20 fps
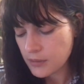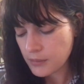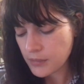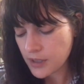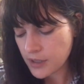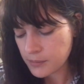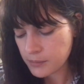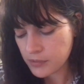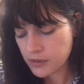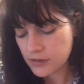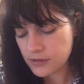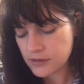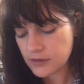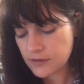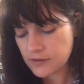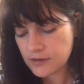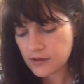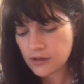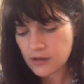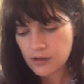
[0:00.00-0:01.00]
But I put
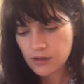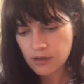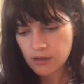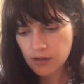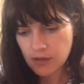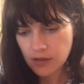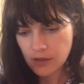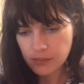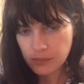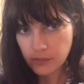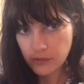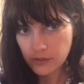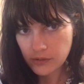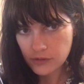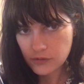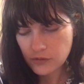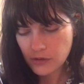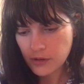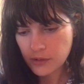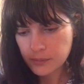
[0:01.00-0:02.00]
just a couple of
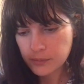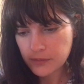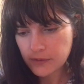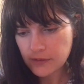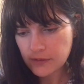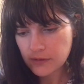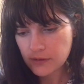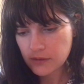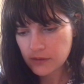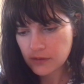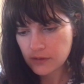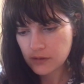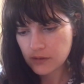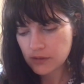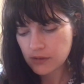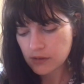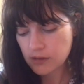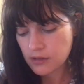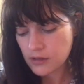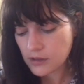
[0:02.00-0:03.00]
drops
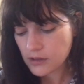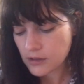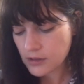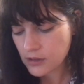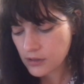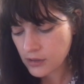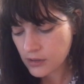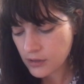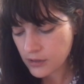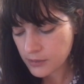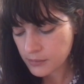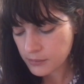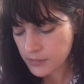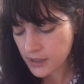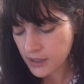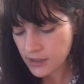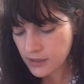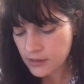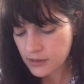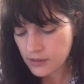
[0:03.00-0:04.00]
on my
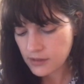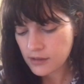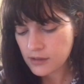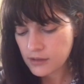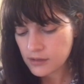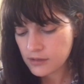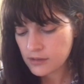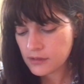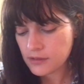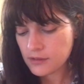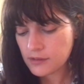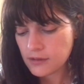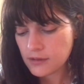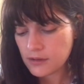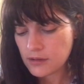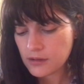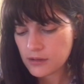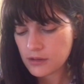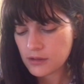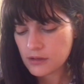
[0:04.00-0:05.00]
hand
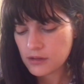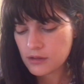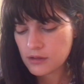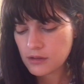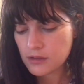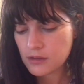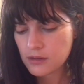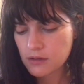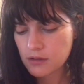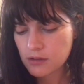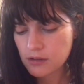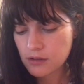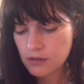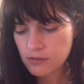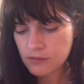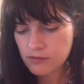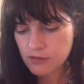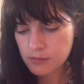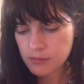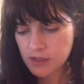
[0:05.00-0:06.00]

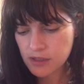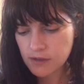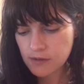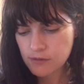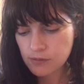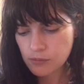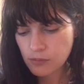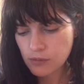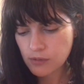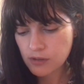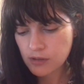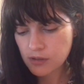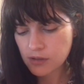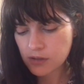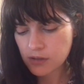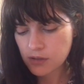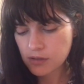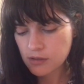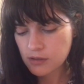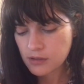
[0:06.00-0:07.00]
from each
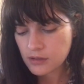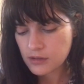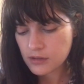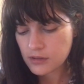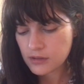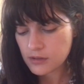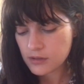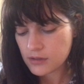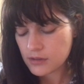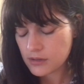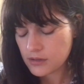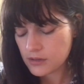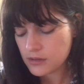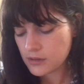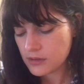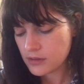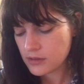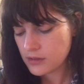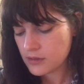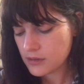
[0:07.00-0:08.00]
one
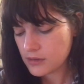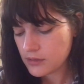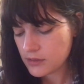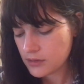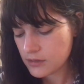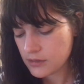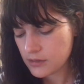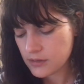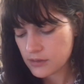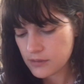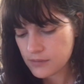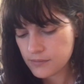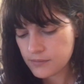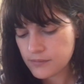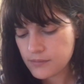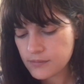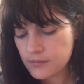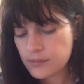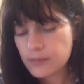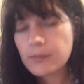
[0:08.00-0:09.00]
and
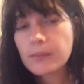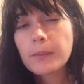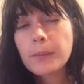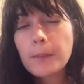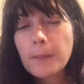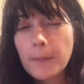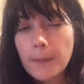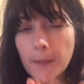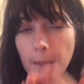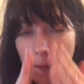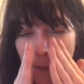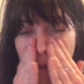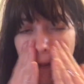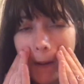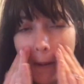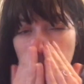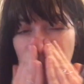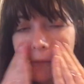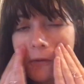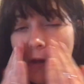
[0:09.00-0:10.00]

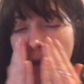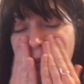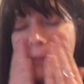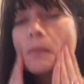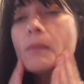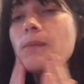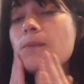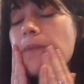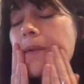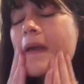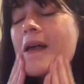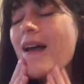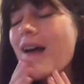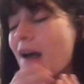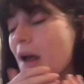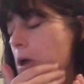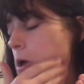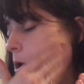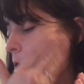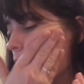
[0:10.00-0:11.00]
kind of
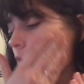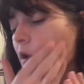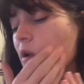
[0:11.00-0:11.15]
rub.